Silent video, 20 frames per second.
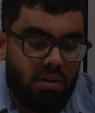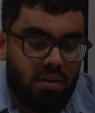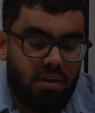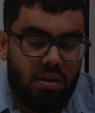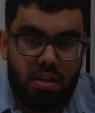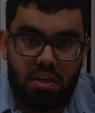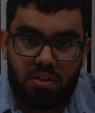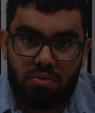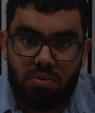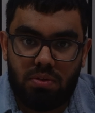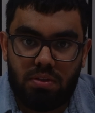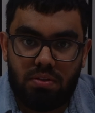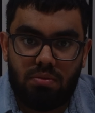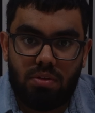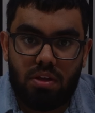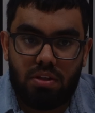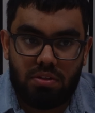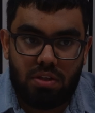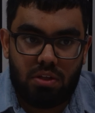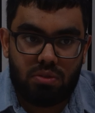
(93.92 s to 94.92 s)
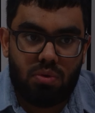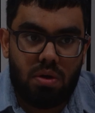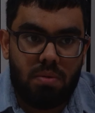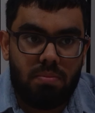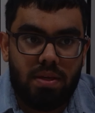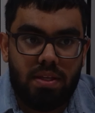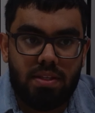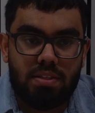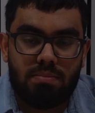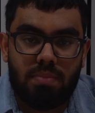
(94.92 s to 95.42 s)
That's what it
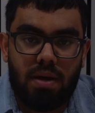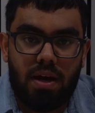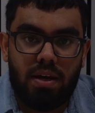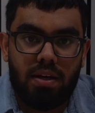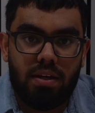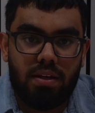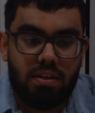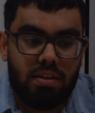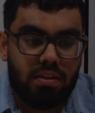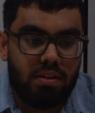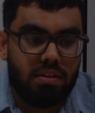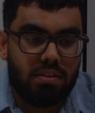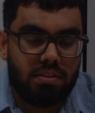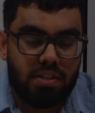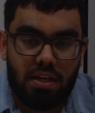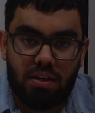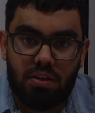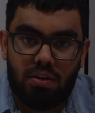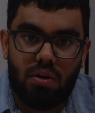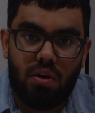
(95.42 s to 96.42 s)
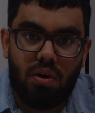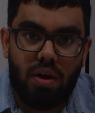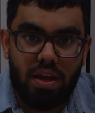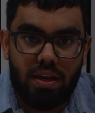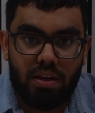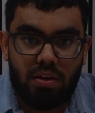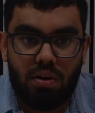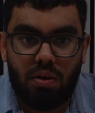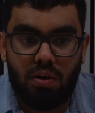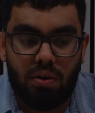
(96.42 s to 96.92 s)
means by 10 core,
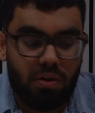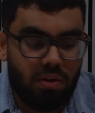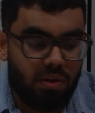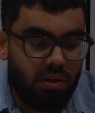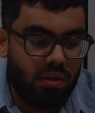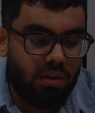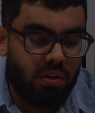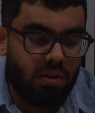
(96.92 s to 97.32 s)
8 core.